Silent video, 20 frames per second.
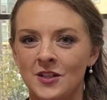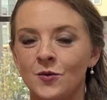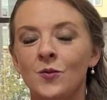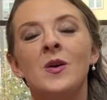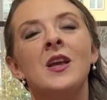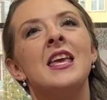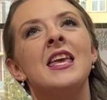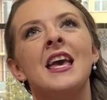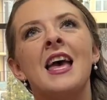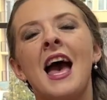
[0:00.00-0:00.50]

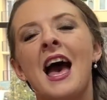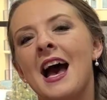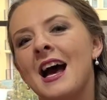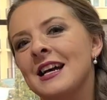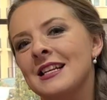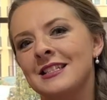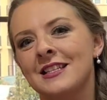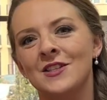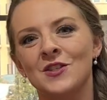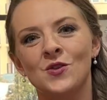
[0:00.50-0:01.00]
We get
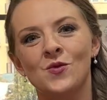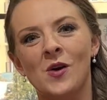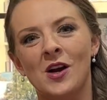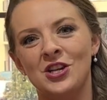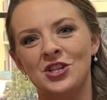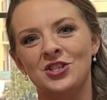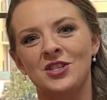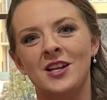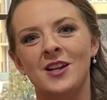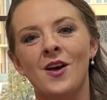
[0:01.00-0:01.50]
asked this
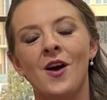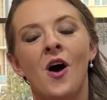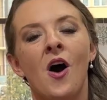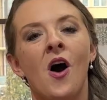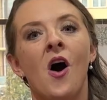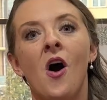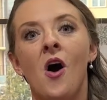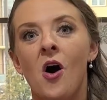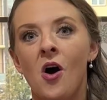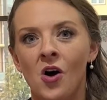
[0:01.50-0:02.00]
question
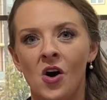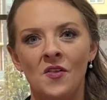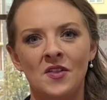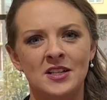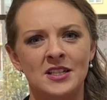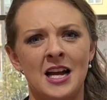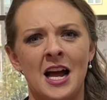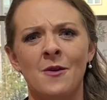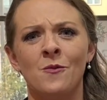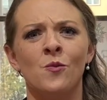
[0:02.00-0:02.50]
all the
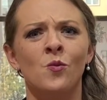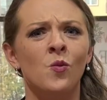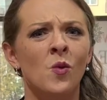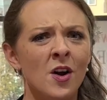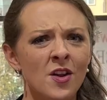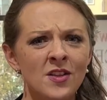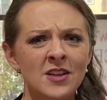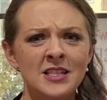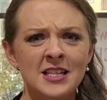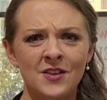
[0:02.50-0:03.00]
time. What
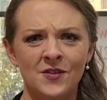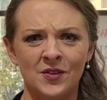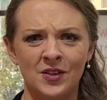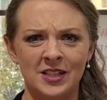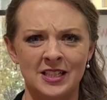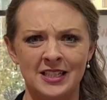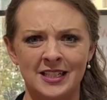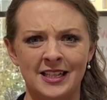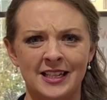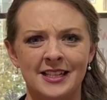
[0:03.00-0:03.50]
are the
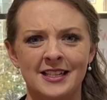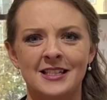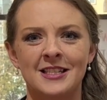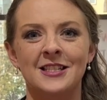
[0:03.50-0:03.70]
differences?